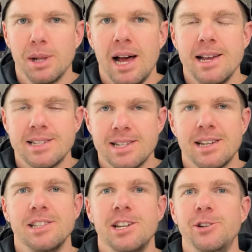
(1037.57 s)
place to
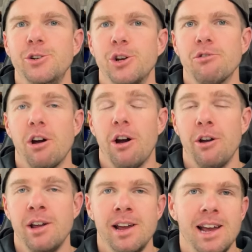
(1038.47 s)
continue to
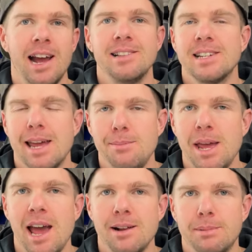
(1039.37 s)
grow and to
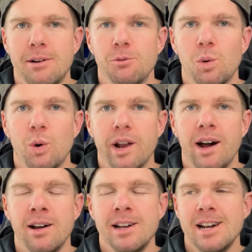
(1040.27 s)
keep your head above water.